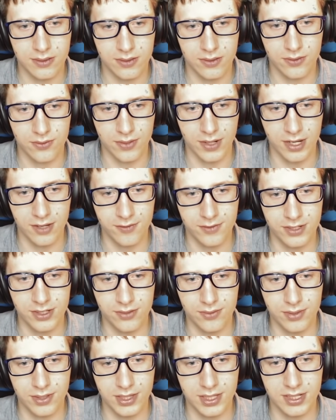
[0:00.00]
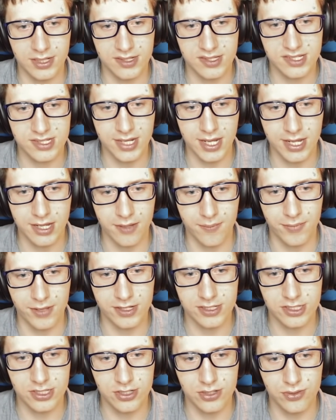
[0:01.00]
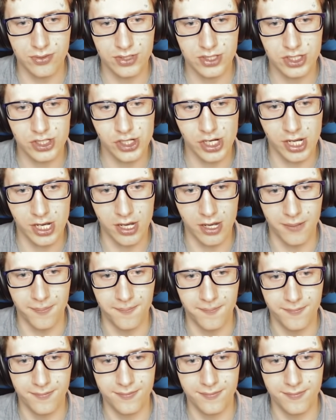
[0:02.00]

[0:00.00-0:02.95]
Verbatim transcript: Gravity really does take a bit to do its job.